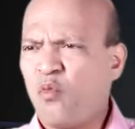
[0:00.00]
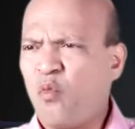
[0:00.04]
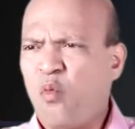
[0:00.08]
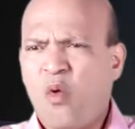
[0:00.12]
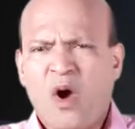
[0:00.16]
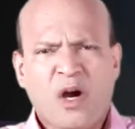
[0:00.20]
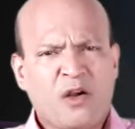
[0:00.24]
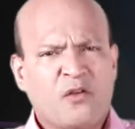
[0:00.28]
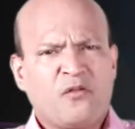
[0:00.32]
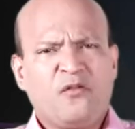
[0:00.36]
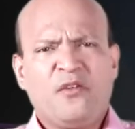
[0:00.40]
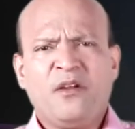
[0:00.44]

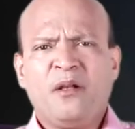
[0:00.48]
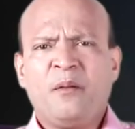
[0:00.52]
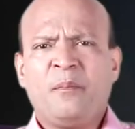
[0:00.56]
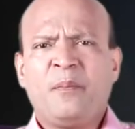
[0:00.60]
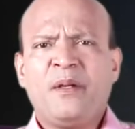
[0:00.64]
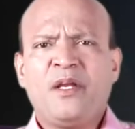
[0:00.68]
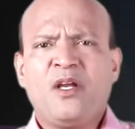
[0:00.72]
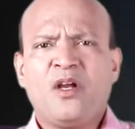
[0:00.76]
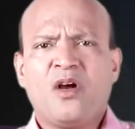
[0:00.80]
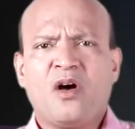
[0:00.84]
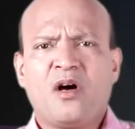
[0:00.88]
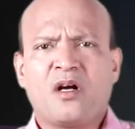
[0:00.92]
What will
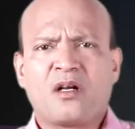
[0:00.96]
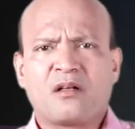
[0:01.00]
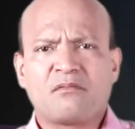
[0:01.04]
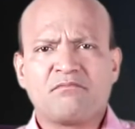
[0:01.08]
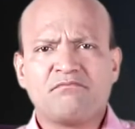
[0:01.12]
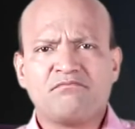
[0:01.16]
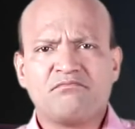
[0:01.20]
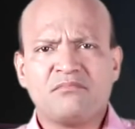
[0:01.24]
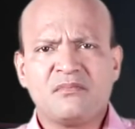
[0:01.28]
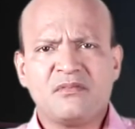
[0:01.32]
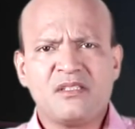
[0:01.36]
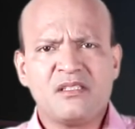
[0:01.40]
be your
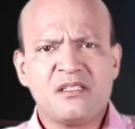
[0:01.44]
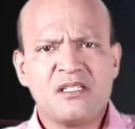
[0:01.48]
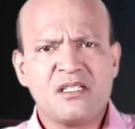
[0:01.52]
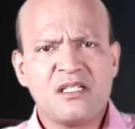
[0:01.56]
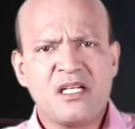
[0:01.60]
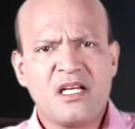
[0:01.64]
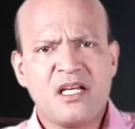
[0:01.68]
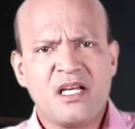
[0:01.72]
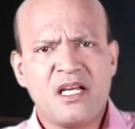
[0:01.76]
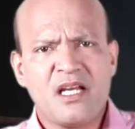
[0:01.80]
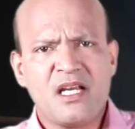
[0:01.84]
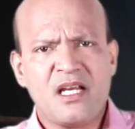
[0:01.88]

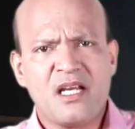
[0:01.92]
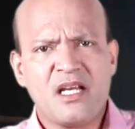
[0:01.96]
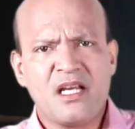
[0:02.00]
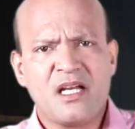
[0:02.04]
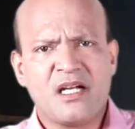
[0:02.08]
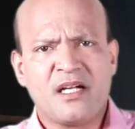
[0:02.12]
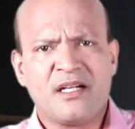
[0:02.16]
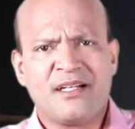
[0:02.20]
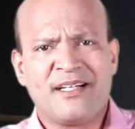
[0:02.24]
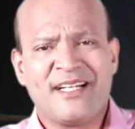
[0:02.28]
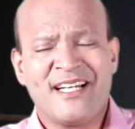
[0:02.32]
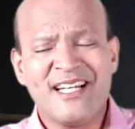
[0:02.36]

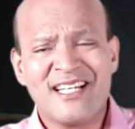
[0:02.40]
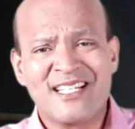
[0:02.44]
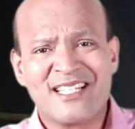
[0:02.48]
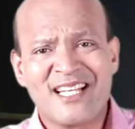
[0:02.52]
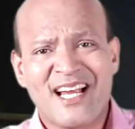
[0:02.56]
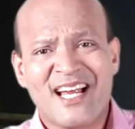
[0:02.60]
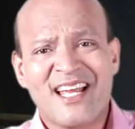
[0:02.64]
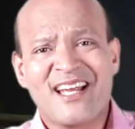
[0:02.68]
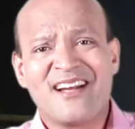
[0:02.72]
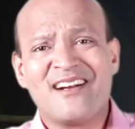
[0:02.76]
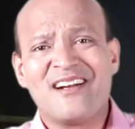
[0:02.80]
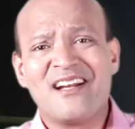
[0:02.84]

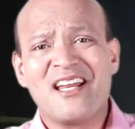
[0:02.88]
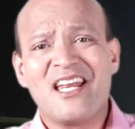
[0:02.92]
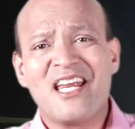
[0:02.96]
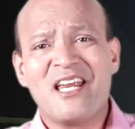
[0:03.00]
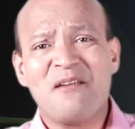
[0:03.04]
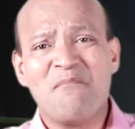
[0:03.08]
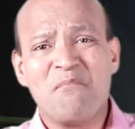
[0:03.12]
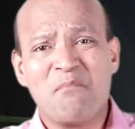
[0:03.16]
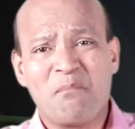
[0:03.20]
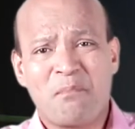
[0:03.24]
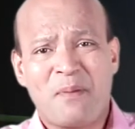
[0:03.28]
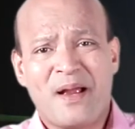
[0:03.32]
desired
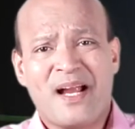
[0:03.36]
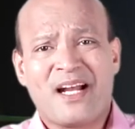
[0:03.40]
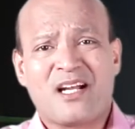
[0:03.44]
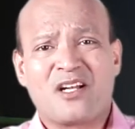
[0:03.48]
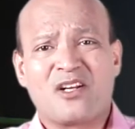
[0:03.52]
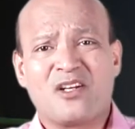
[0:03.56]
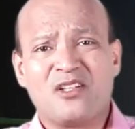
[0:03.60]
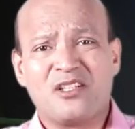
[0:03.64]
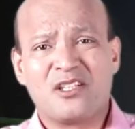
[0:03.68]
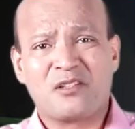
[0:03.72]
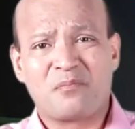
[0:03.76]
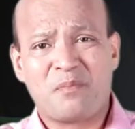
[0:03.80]

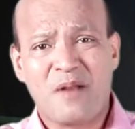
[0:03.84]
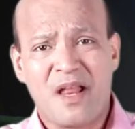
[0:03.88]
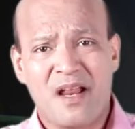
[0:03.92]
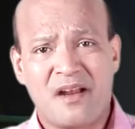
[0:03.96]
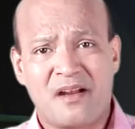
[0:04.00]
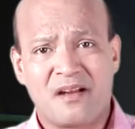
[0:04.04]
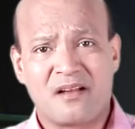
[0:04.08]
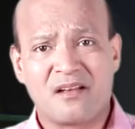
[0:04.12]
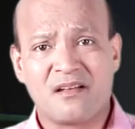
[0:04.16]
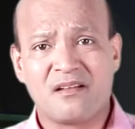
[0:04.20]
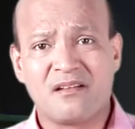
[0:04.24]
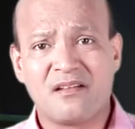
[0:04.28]
impact on this
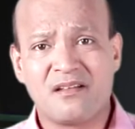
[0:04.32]
planet?